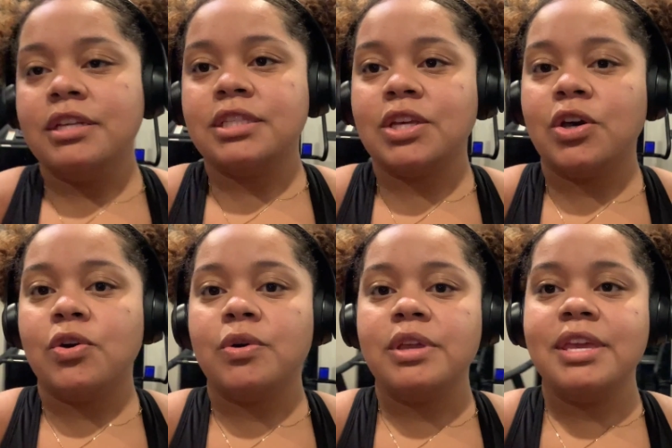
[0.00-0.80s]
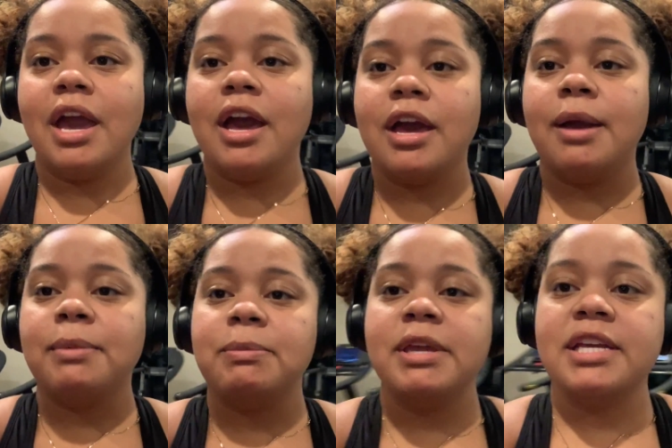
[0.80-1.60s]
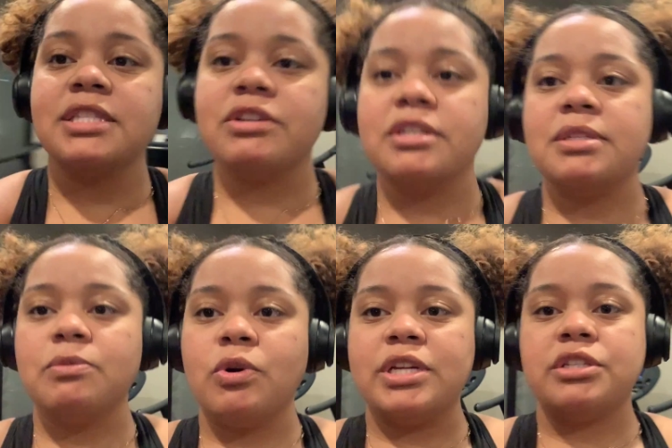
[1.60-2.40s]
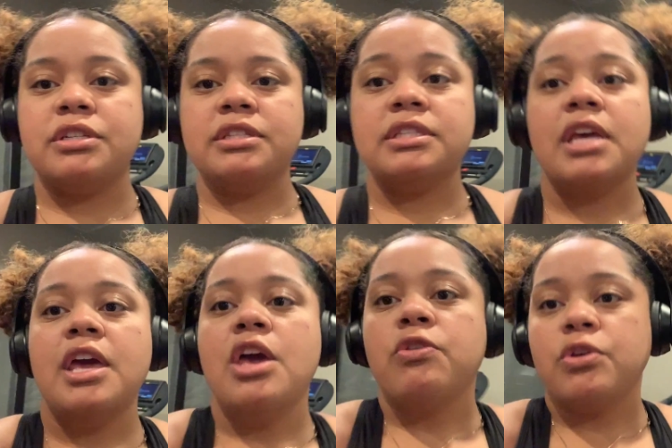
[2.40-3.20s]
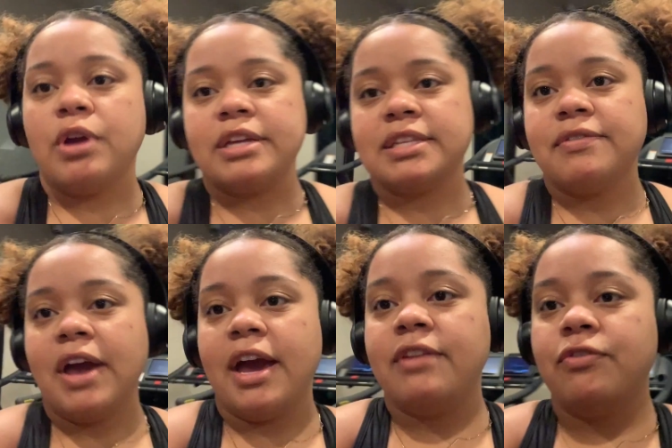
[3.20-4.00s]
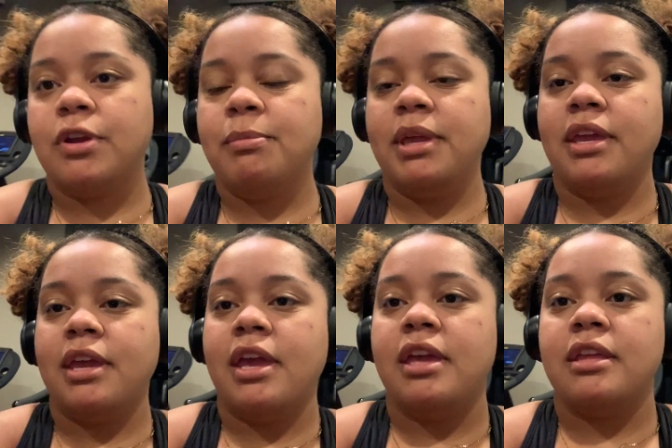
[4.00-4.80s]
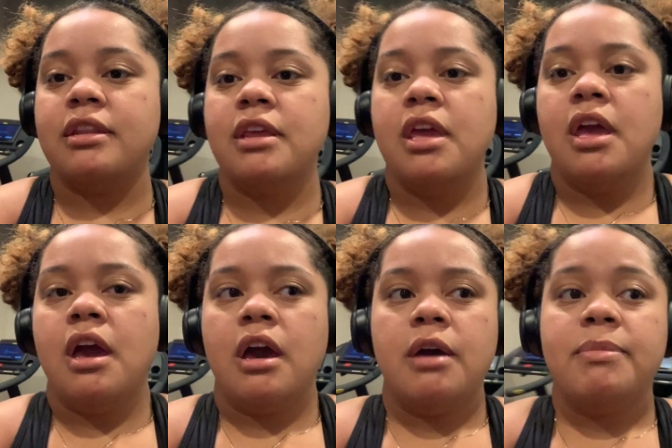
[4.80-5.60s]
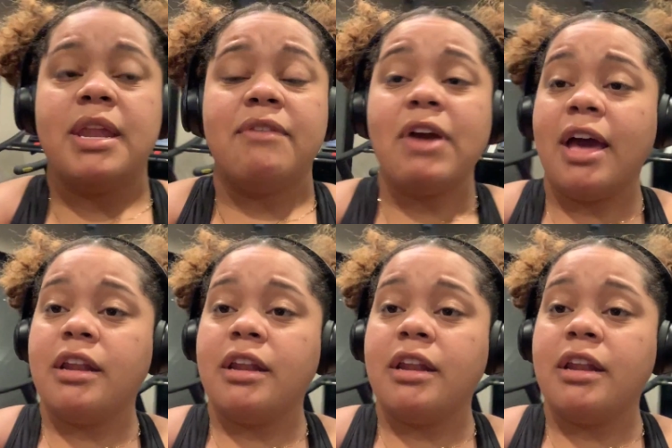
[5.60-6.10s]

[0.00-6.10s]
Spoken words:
So yeah, I'm gonna be answering some questions that you guys have had for me and that I've had